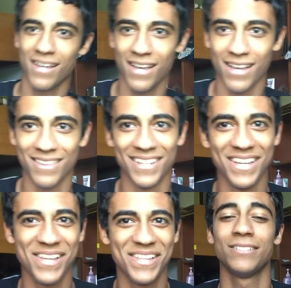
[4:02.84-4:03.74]
And
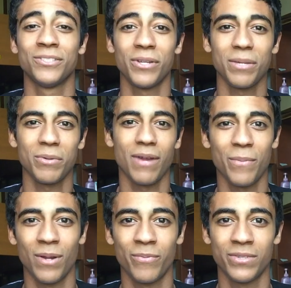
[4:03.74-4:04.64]
so I think I'm gonna
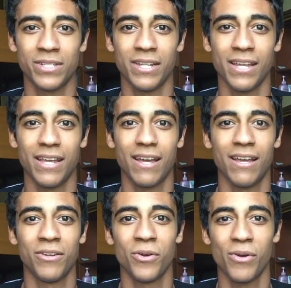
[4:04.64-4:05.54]
wrap it up for today.
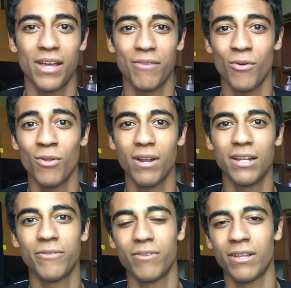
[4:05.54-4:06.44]
I know I have a whole lot
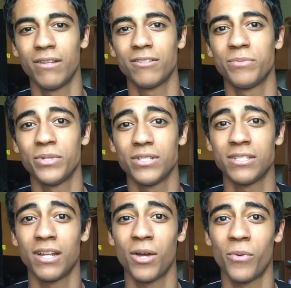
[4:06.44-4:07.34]
of different other
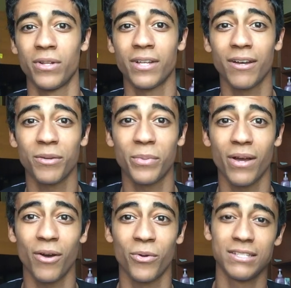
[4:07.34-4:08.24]
experiences that I wanna talk
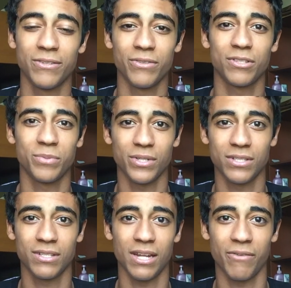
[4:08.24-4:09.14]
about, or different
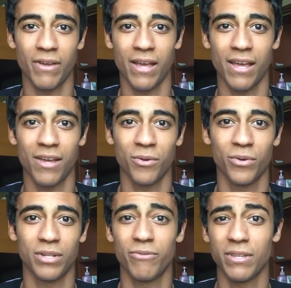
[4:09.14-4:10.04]
experiences that I've had,
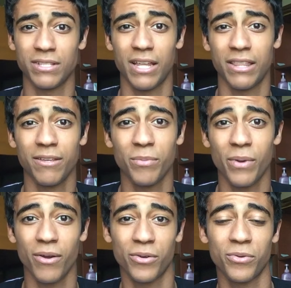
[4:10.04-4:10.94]
or different things that I think
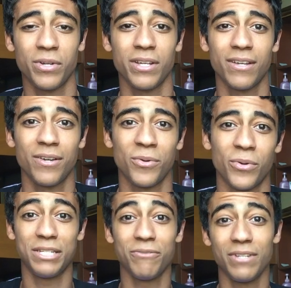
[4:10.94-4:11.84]
about Korea,
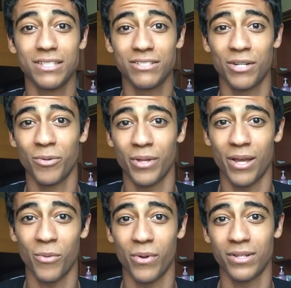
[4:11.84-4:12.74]
or different things in general that
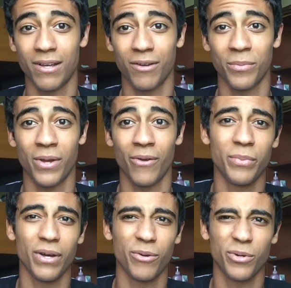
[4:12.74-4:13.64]
I wanna talk about.
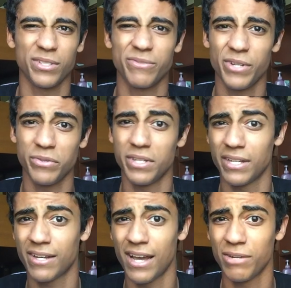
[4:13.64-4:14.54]
But of course this video is
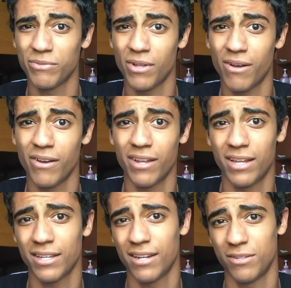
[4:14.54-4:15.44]
getting kind of long, and
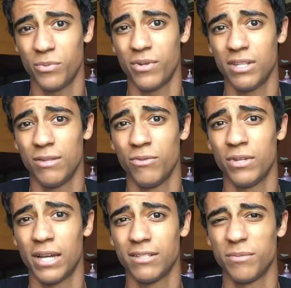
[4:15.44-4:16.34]
I kinda just wanted to give you
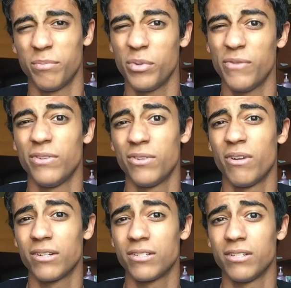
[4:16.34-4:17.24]
guys a brief
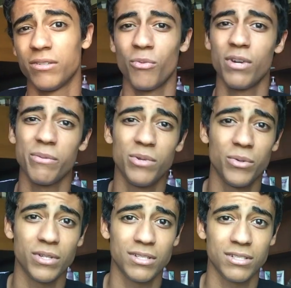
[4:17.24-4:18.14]
introduction of what I've been
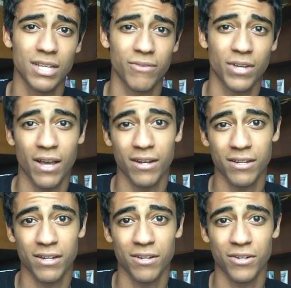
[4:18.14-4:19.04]
doing since I've gotten
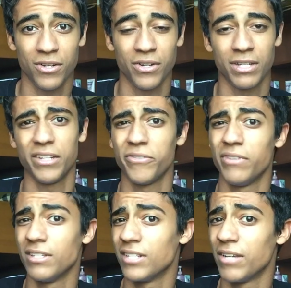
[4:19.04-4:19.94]
here, different
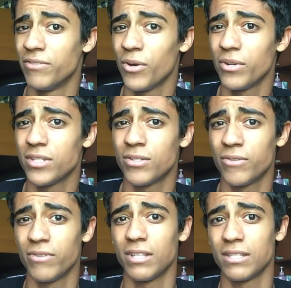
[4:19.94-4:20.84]
things that I've noticed,
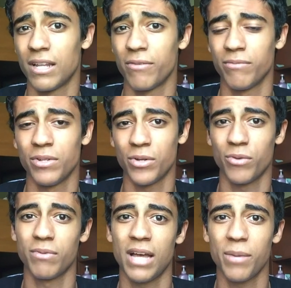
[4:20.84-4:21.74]
different things that have, you know,
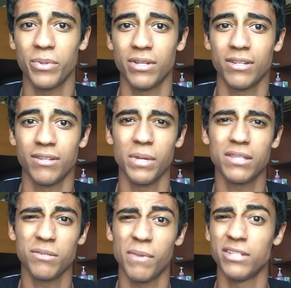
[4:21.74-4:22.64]
happened, and
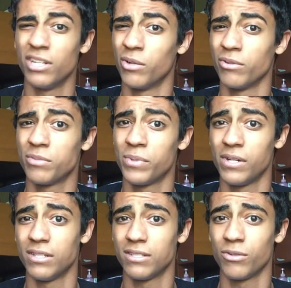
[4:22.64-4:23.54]
basically my general
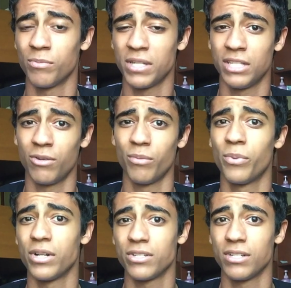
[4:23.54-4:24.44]
experience or my general
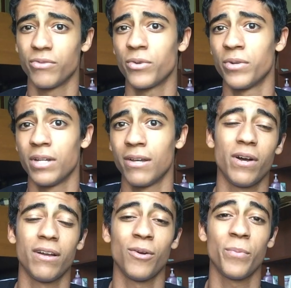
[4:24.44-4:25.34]
impression of Korea.
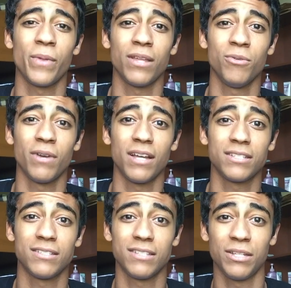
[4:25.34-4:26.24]
I hope that you guys
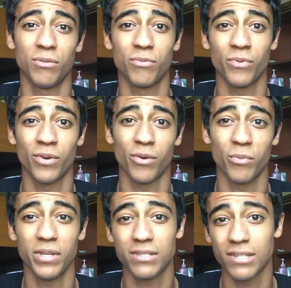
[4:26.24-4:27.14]
can stay tuned for
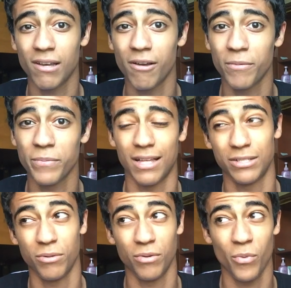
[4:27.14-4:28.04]
weeks to come. I
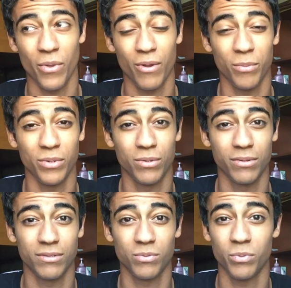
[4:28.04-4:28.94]
still don't know whether I'll be doing
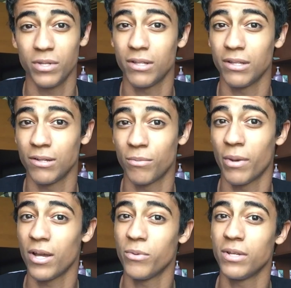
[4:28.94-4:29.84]
this weekly or
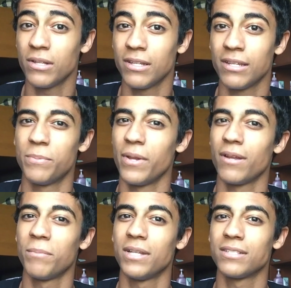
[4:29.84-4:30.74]
bi-weekly, depending
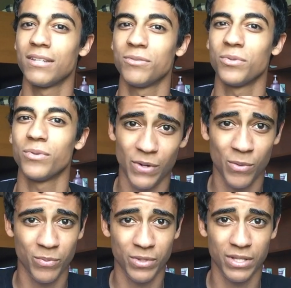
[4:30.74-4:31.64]
on my schedule.
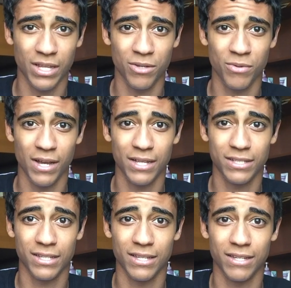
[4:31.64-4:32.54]
Hopefully that you guys
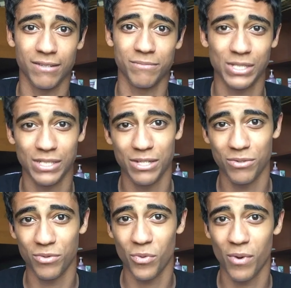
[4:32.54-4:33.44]
can
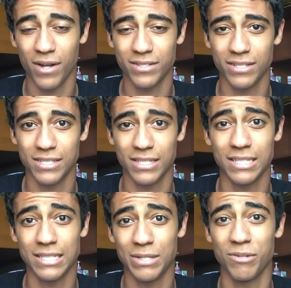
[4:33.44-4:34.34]
continue to watch these and
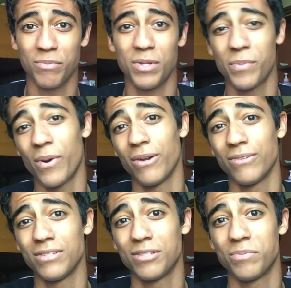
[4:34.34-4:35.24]
continue to be a part of
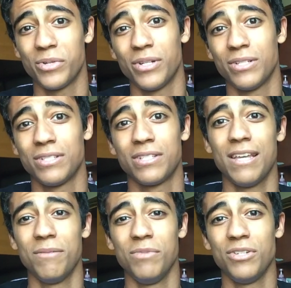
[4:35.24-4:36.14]
this experience
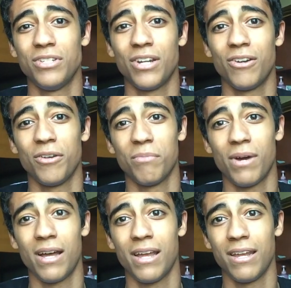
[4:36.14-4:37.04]
and me sharing
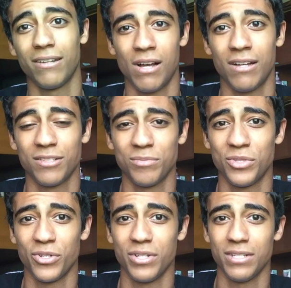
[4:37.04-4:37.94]
my awesome
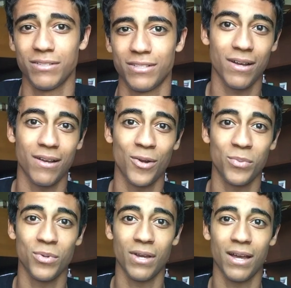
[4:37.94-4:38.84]
journeys. I
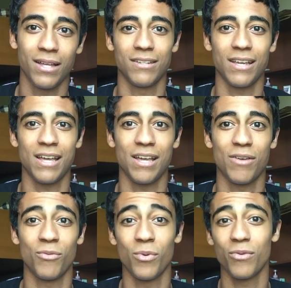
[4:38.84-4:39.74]
hope you guys
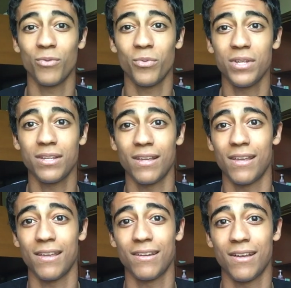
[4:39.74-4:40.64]
have a wonderful week,
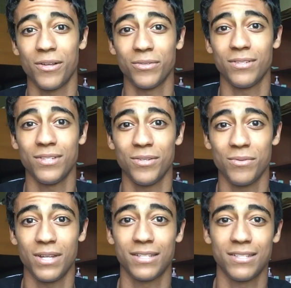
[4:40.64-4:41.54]
and I'll see you
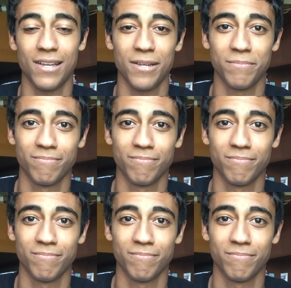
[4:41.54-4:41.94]
next time.